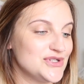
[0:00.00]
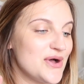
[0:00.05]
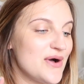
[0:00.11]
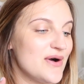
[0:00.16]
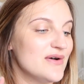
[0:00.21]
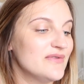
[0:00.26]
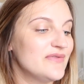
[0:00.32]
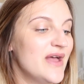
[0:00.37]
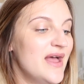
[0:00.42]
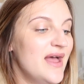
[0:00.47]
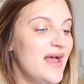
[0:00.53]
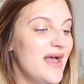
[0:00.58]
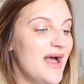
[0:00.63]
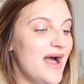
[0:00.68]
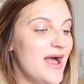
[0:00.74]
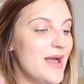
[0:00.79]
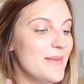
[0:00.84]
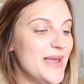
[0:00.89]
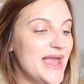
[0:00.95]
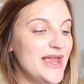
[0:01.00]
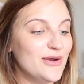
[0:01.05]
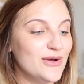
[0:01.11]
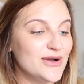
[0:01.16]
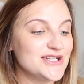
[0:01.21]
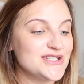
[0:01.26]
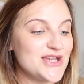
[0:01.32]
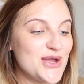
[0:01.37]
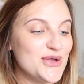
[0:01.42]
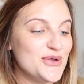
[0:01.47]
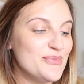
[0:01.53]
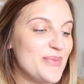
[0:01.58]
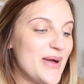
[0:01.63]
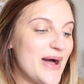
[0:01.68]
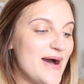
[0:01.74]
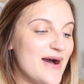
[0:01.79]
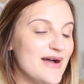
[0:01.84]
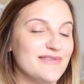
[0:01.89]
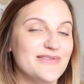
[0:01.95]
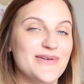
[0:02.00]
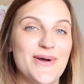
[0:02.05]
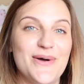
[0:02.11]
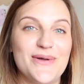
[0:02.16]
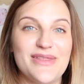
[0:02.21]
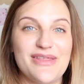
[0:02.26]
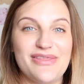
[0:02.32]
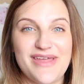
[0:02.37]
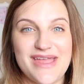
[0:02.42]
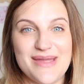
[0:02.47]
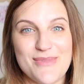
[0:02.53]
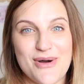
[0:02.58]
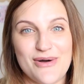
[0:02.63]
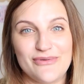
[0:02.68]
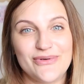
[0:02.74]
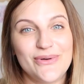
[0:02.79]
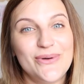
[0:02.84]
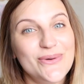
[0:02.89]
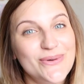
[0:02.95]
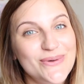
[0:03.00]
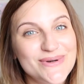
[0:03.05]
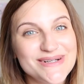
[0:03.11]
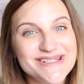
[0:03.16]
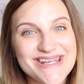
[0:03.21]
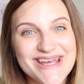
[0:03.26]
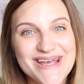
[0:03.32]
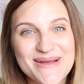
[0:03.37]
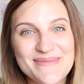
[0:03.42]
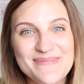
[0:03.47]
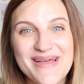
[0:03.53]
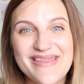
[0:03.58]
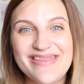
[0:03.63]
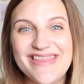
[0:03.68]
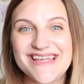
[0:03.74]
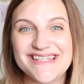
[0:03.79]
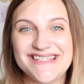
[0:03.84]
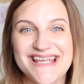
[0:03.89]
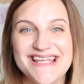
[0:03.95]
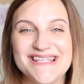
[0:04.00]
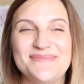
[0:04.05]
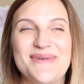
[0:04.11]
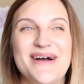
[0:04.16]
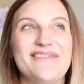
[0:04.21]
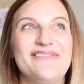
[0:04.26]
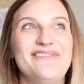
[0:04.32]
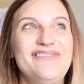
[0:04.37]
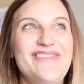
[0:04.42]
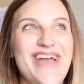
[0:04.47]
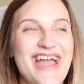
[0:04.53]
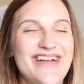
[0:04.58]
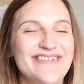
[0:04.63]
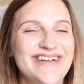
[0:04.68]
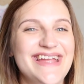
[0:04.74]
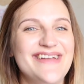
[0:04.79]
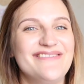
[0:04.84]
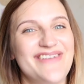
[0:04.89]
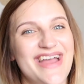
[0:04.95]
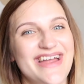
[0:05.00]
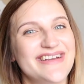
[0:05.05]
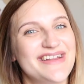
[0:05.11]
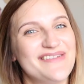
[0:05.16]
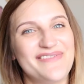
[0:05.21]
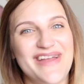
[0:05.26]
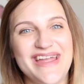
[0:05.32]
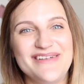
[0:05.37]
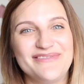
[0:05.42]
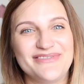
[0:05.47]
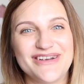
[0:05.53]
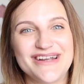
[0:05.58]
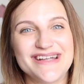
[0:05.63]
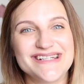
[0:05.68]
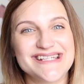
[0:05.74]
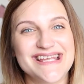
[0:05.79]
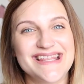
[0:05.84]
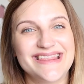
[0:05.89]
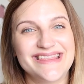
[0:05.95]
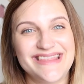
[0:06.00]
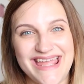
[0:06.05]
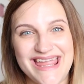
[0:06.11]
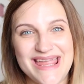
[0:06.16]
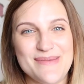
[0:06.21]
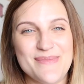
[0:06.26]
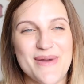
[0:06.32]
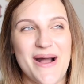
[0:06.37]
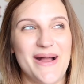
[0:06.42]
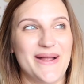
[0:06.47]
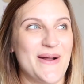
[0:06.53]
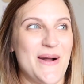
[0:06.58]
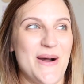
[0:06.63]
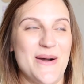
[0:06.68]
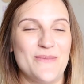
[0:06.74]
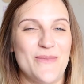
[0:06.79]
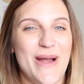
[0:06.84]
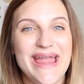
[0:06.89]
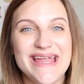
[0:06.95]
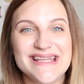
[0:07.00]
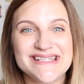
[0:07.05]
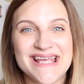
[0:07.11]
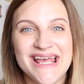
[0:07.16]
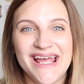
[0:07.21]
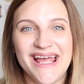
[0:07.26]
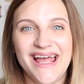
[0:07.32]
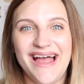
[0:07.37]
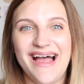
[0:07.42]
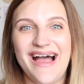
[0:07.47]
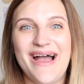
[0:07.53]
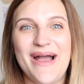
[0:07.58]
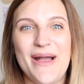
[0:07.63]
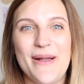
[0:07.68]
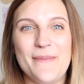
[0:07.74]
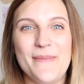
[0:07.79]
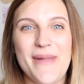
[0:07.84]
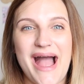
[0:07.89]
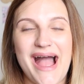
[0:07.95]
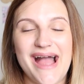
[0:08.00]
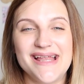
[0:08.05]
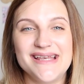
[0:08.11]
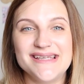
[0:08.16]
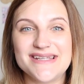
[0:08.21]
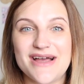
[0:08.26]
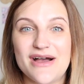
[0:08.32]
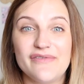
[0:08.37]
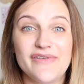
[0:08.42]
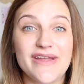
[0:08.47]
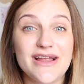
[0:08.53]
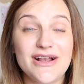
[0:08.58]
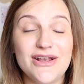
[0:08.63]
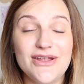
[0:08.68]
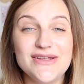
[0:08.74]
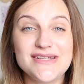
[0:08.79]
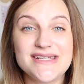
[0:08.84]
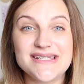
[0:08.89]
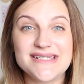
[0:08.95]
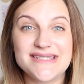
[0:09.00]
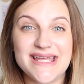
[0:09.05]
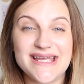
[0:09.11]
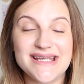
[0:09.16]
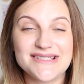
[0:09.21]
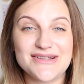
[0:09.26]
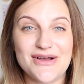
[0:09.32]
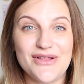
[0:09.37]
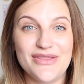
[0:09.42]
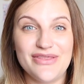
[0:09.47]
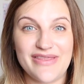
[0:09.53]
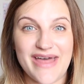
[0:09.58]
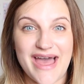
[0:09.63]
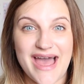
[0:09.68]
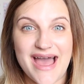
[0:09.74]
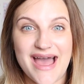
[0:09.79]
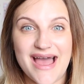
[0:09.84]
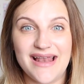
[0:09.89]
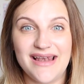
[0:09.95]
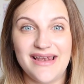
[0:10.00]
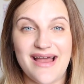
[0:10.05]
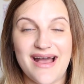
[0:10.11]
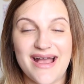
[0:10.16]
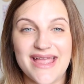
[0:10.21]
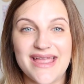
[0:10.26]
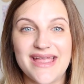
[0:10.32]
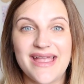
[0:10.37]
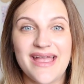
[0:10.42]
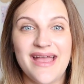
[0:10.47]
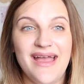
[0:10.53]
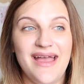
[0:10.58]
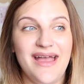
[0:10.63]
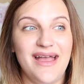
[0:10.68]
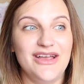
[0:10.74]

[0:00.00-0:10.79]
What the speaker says: of, in October I've got the theme of autumn. This is my very favourite theme. I can't wait. And I've included things on there like